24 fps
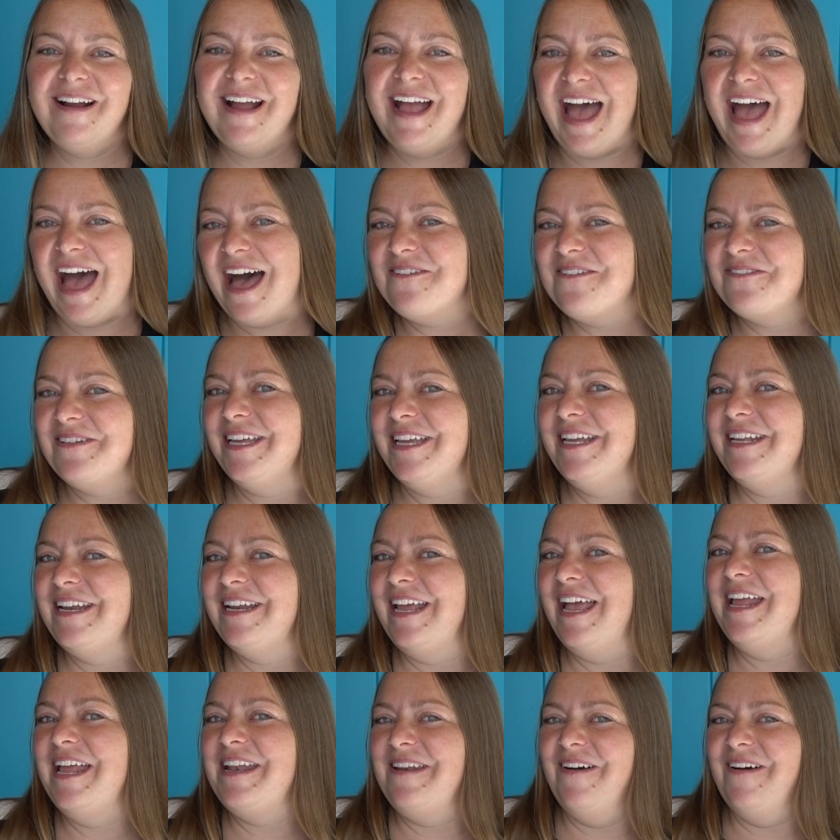have it
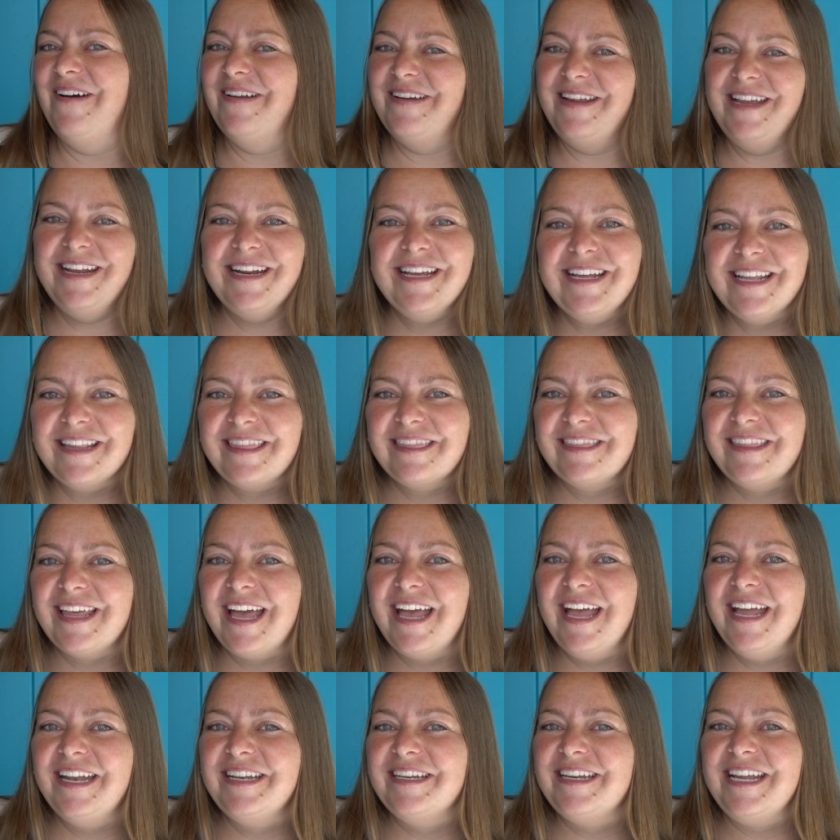and not need it
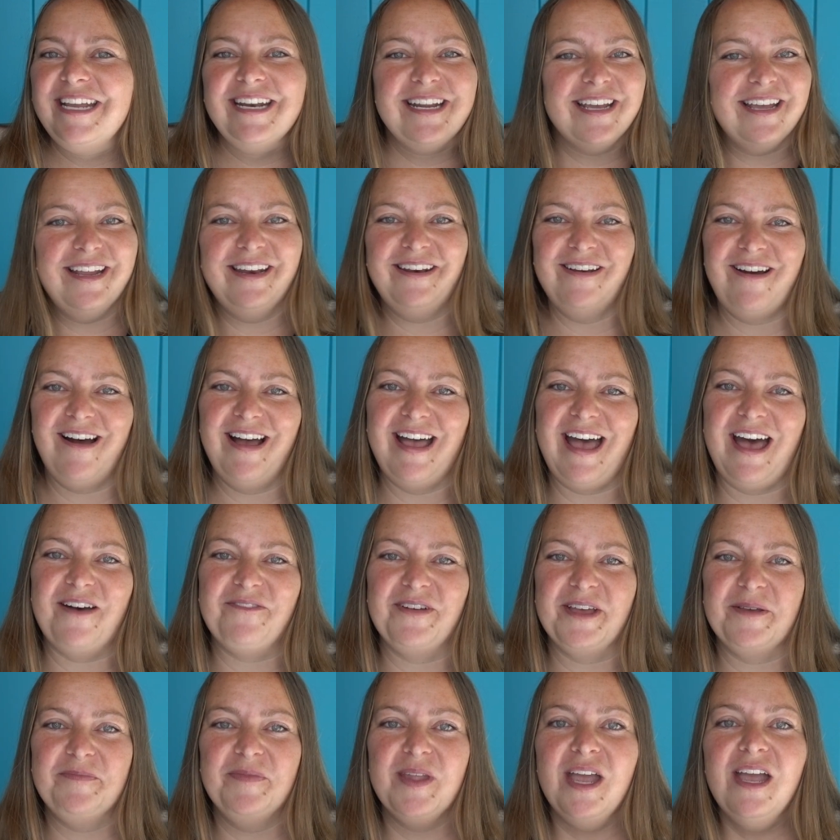than need it and not have
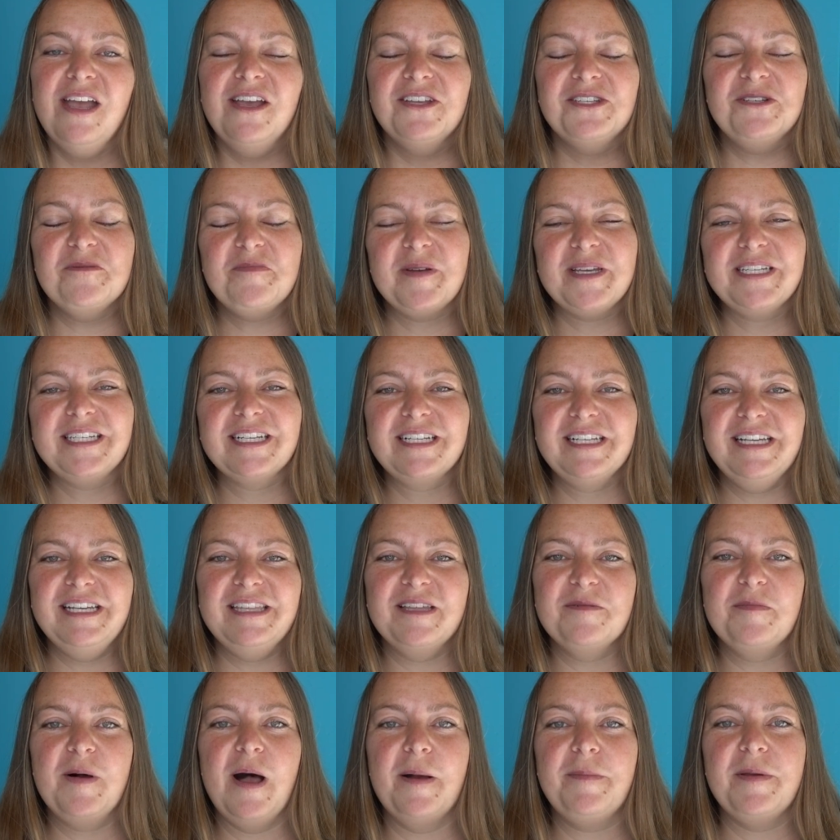it. So basically
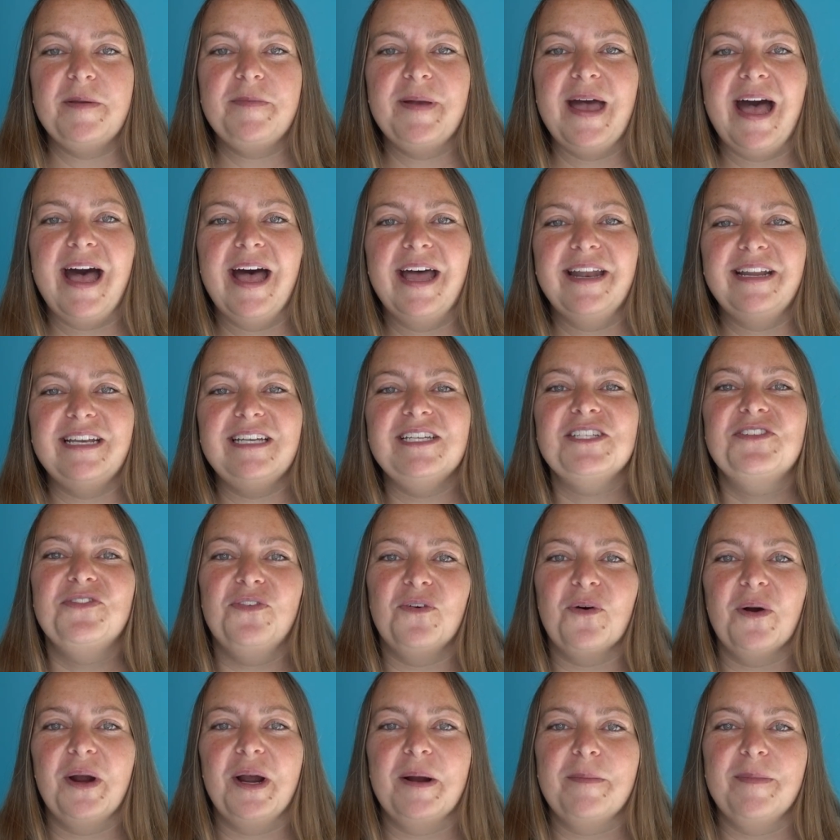the puppy pad is
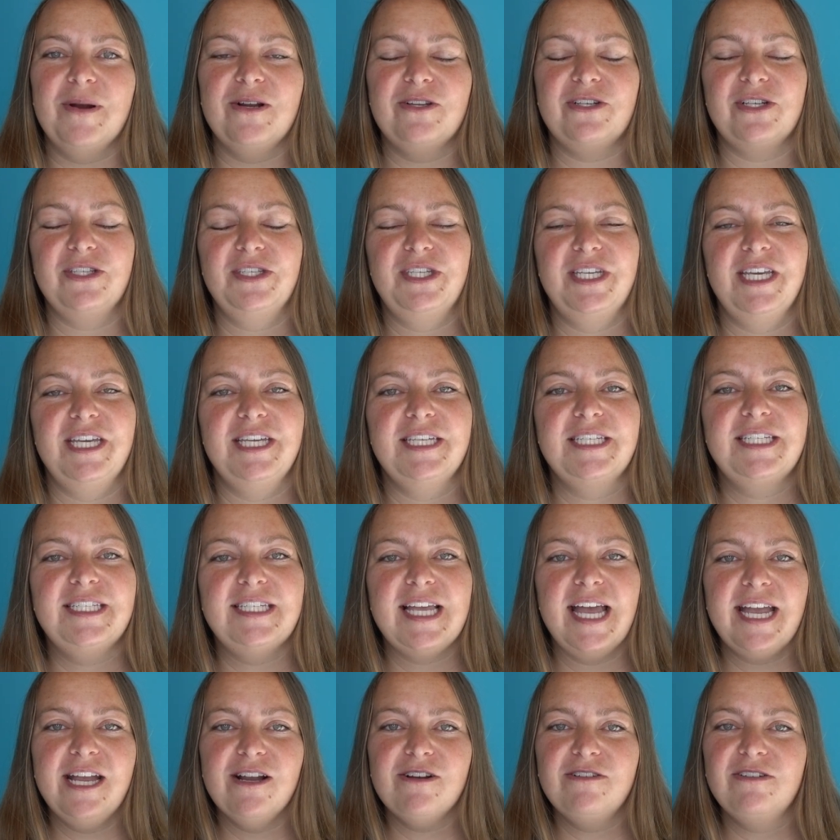for emergencies.
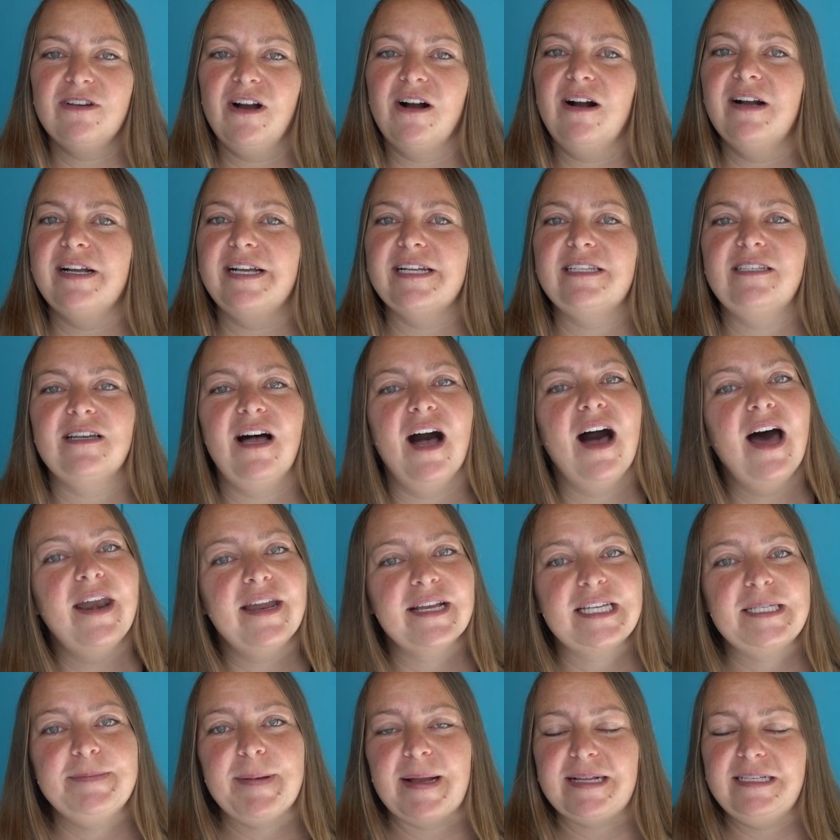Say your dog gets
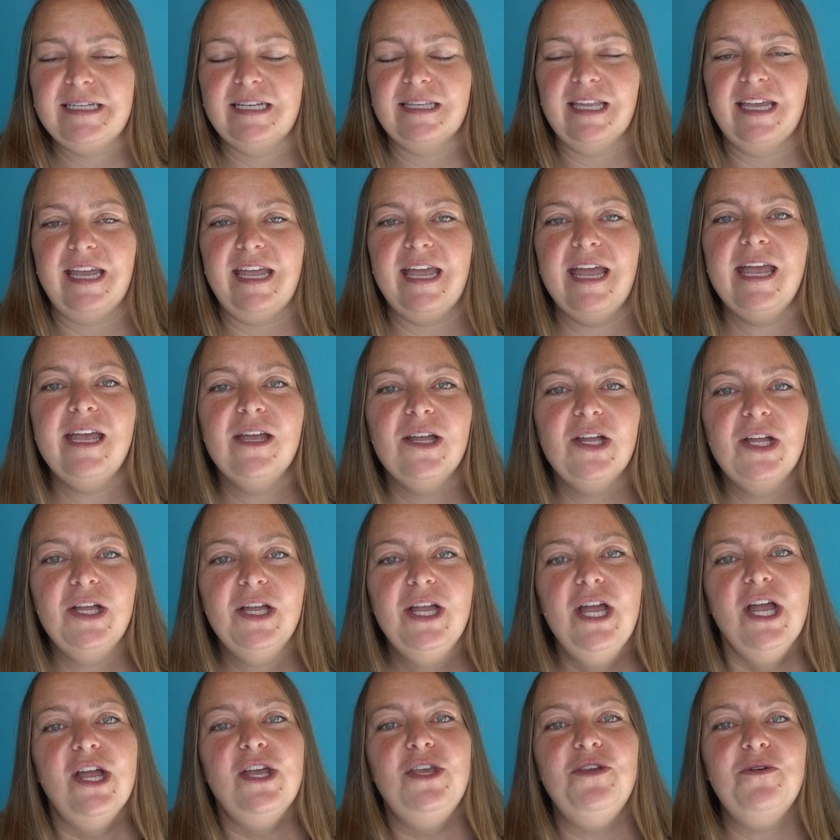unexpectedly
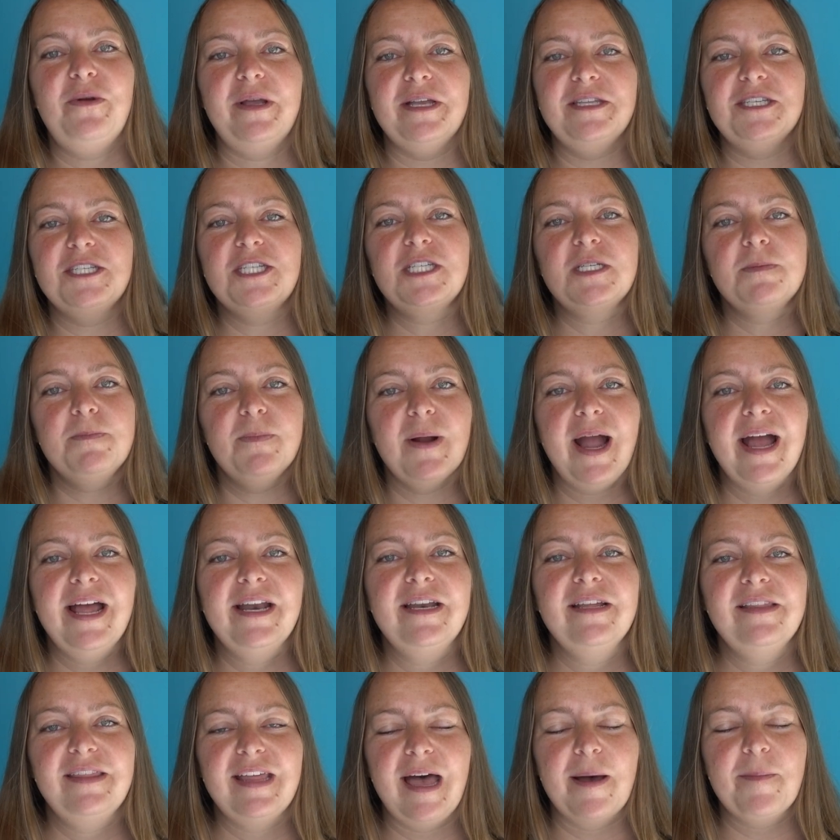ill, you can
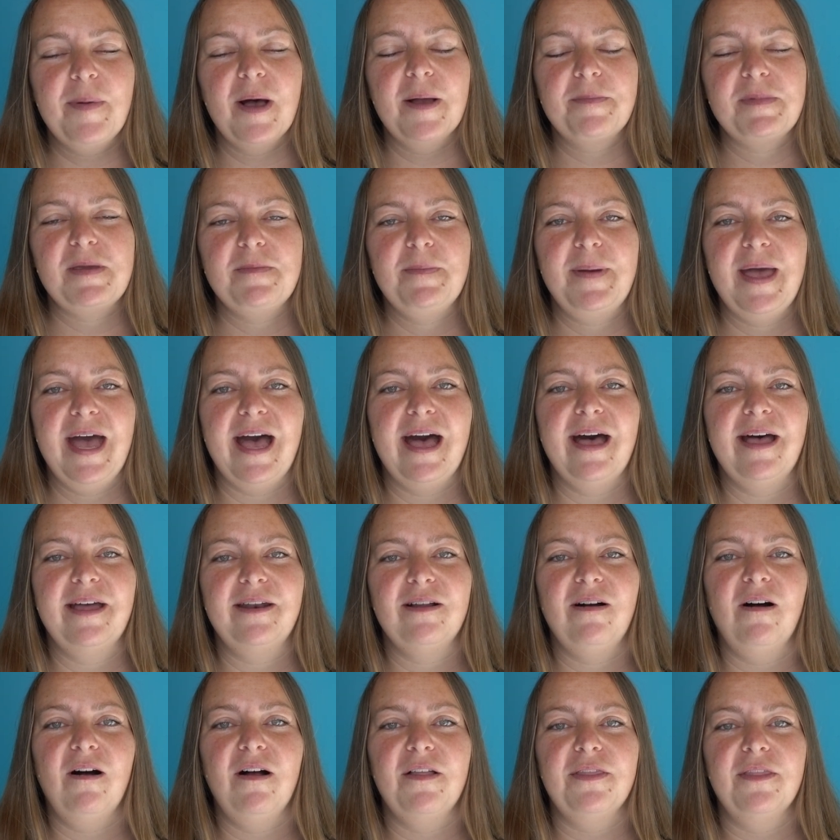spread that puppy
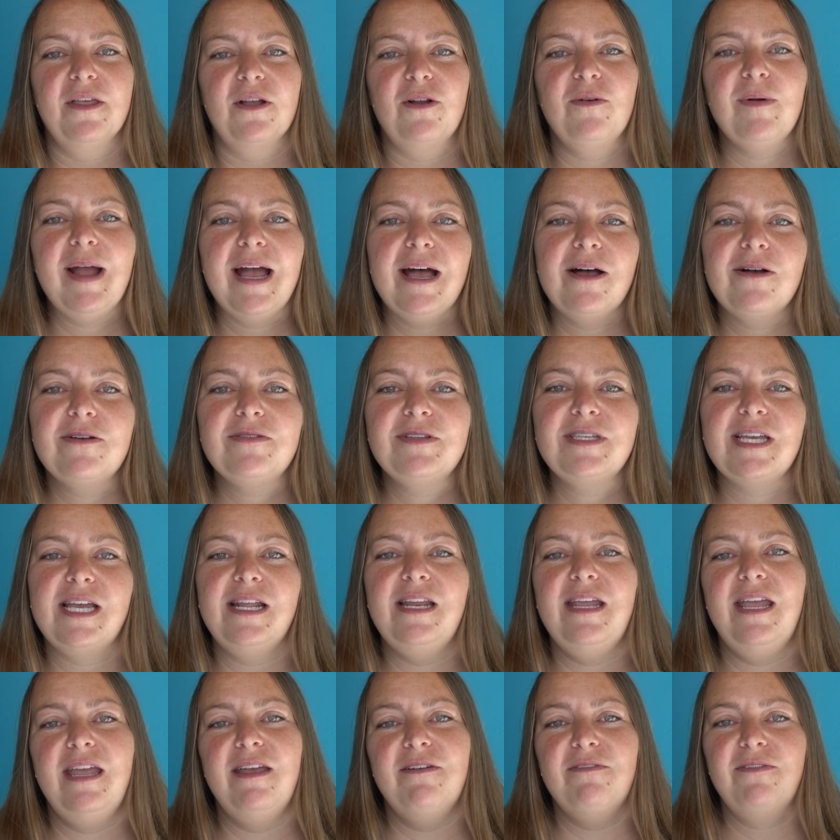pad on the ground,
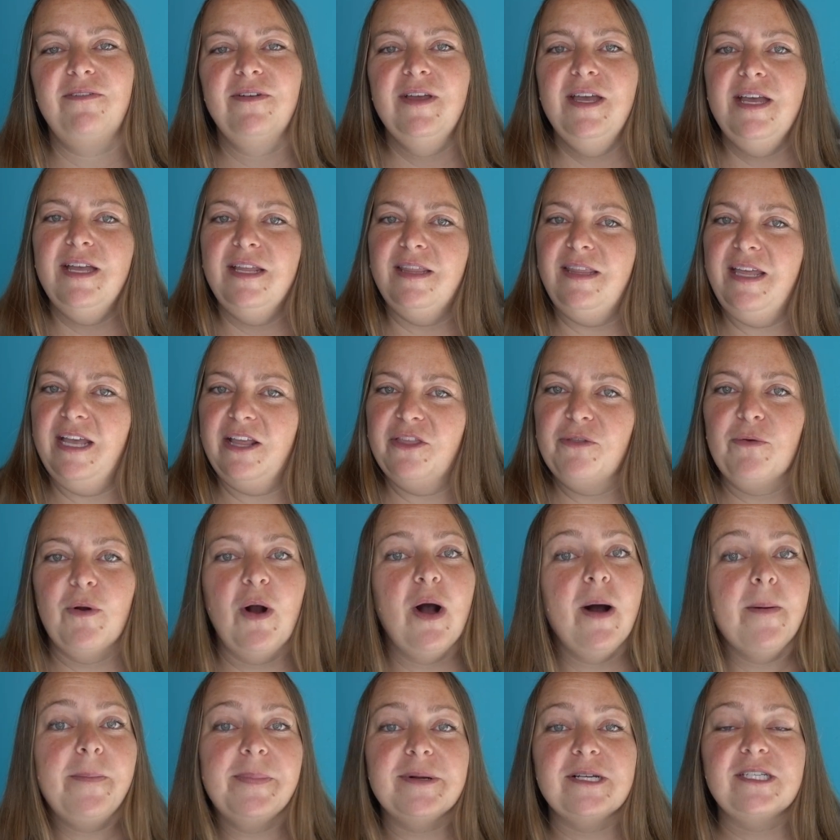and if they throw
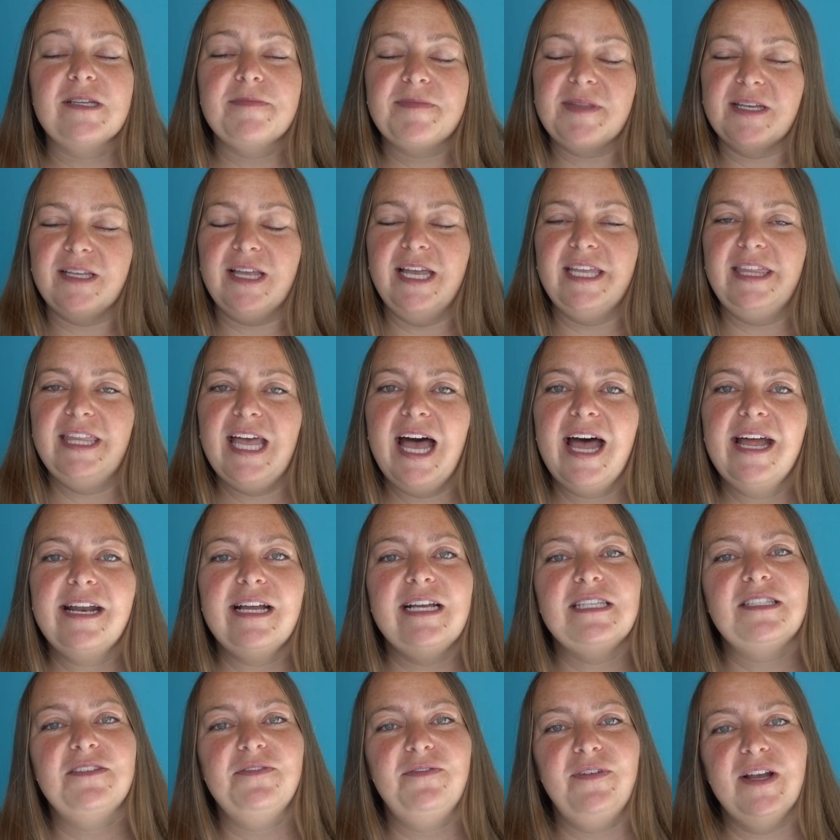up or something like that,
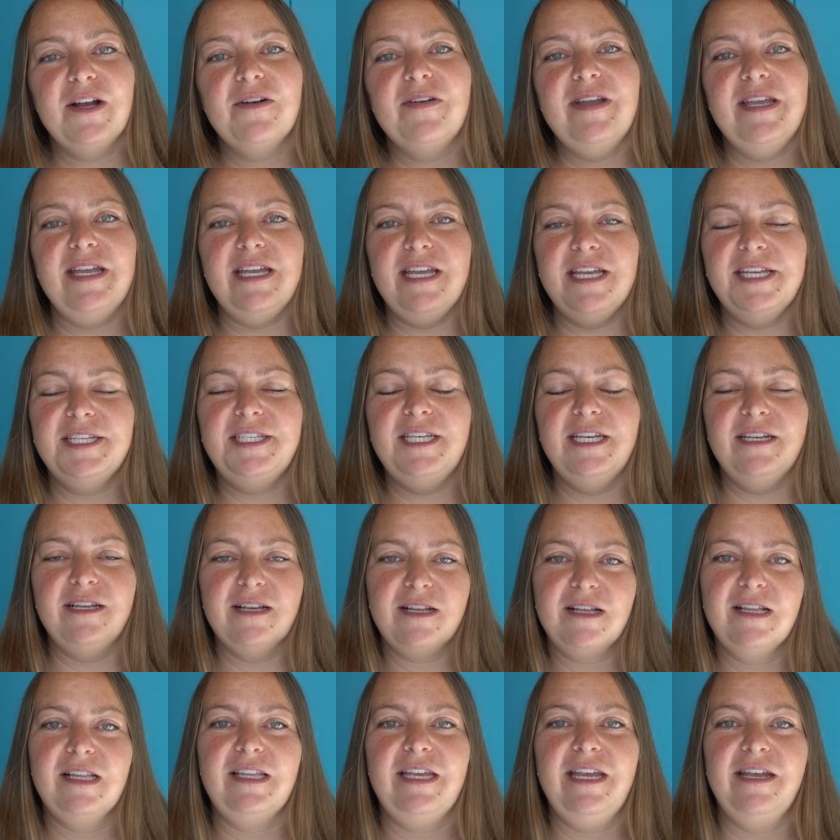it's very easy
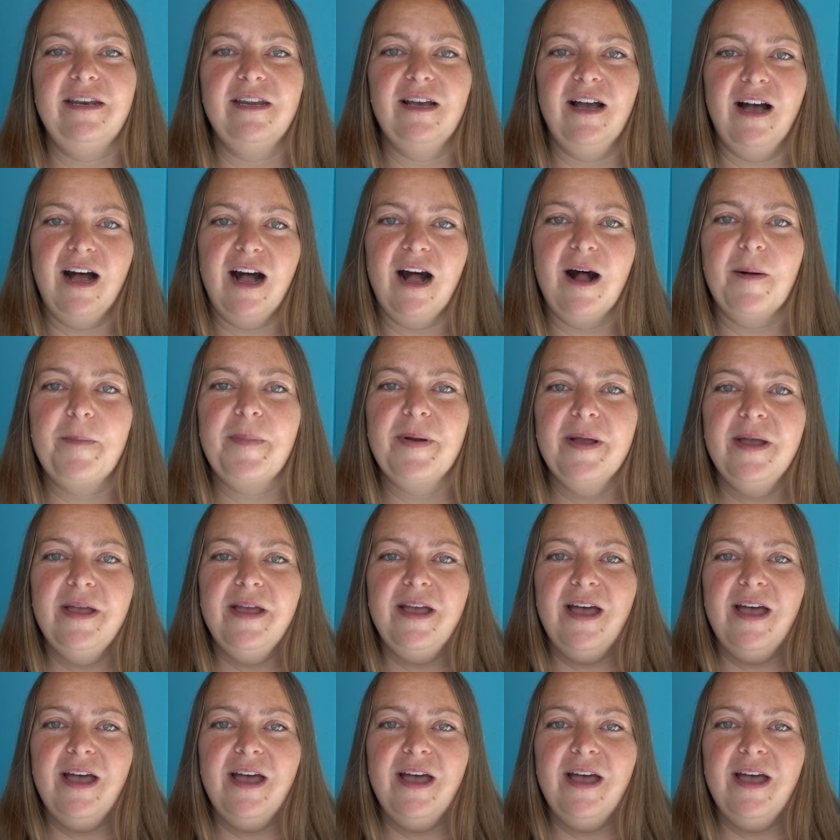to clean up.